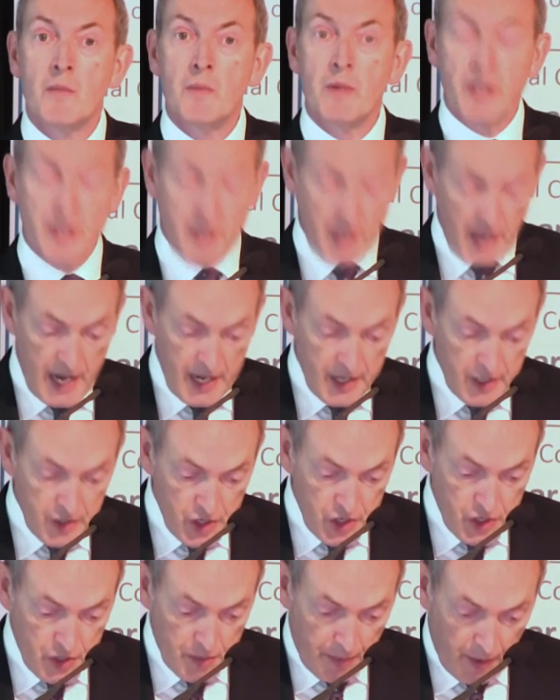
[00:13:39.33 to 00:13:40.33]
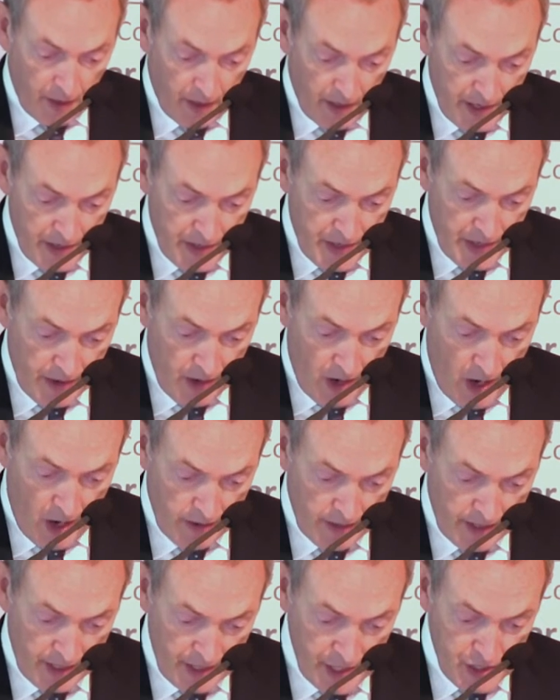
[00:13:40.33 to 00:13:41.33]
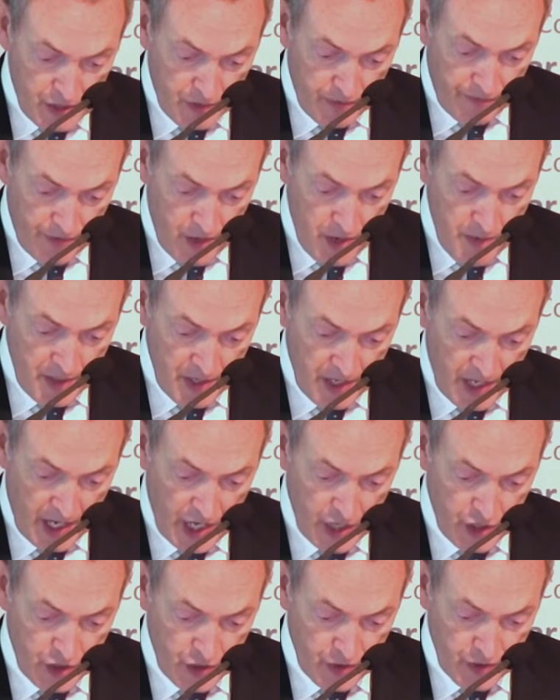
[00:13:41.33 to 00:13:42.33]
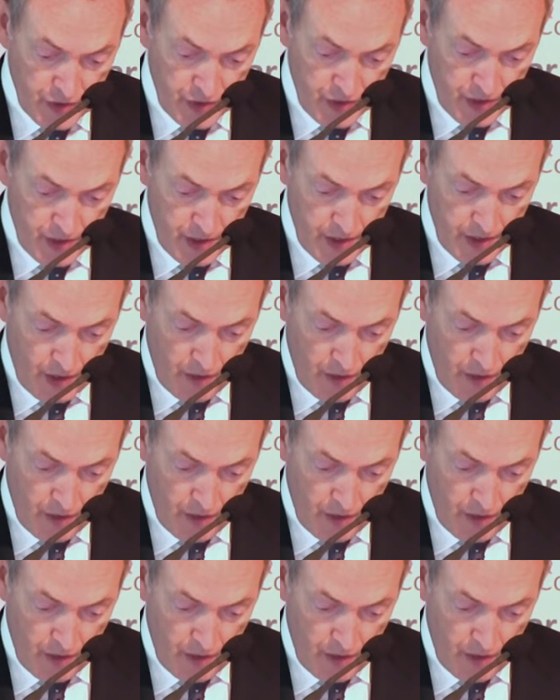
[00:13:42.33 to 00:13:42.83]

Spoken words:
But in energy supply, there are at least firm indications